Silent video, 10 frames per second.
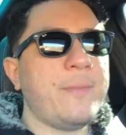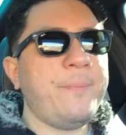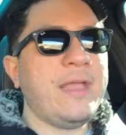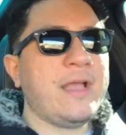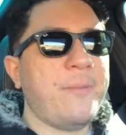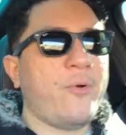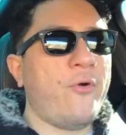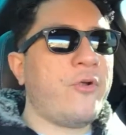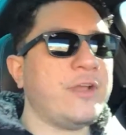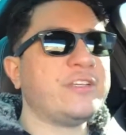pick up
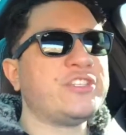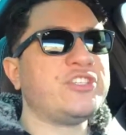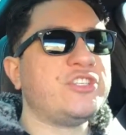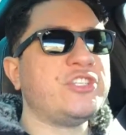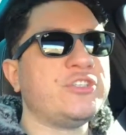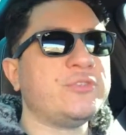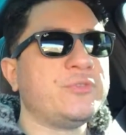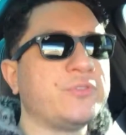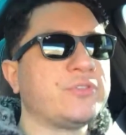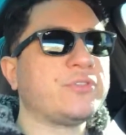orange
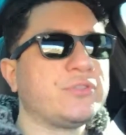juice.